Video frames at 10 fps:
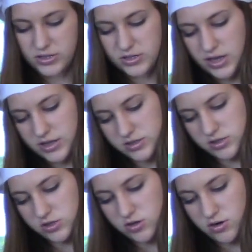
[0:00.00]
says
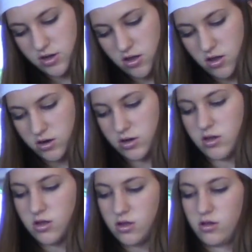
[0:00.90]
to turn it on
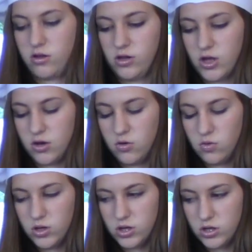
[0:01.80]
low.
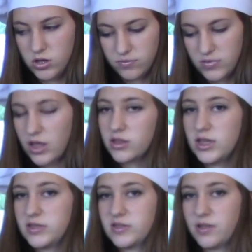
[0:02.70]

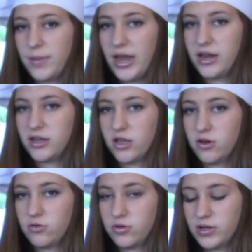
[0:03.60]
This is a bad idea,
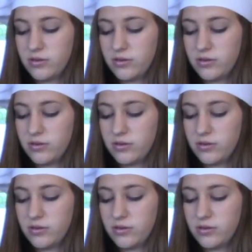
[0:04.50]
don't do it.